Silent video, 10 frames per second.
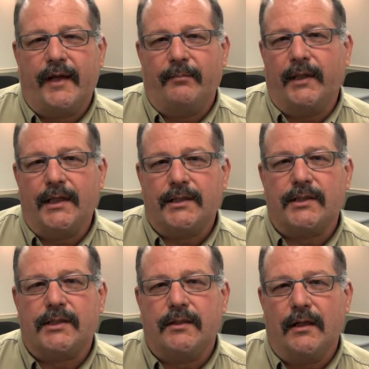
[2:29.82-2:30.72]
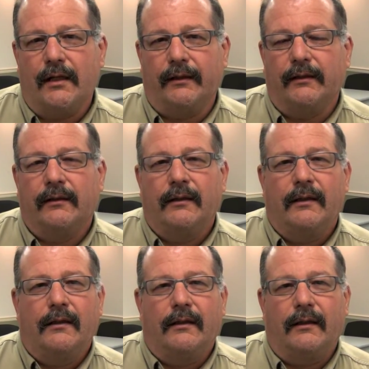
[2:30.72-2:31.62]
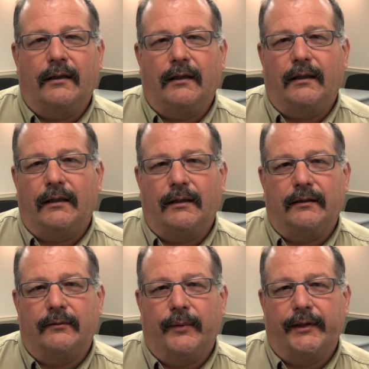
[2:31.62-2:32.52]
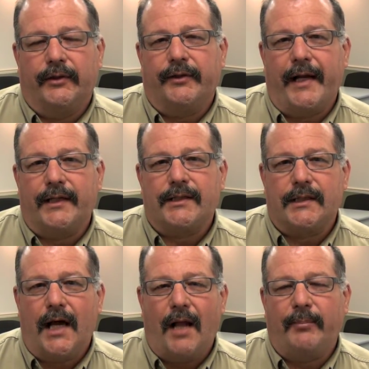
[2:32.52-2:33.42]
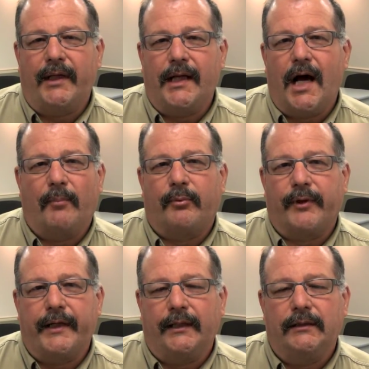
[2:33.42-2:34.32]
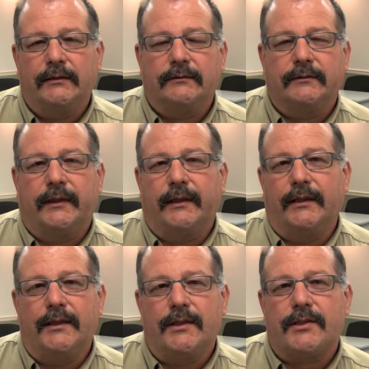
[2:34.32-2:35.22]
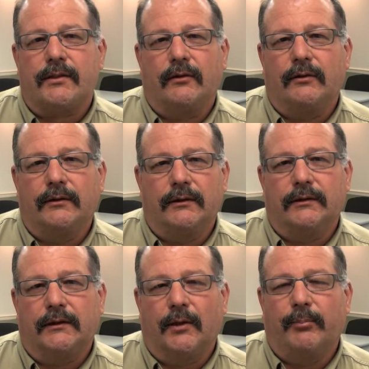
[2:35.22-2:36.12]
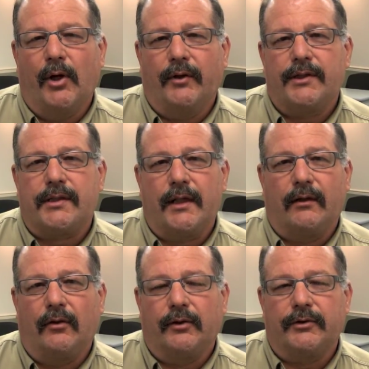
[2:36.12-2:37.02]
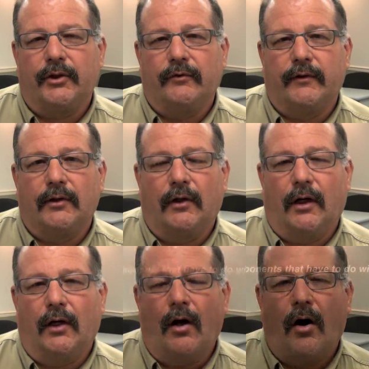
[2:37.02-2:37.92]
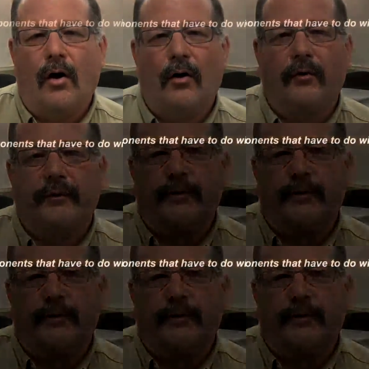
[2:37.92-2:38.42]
That means it's done when the crane is not being operated. It is components that are looked over are all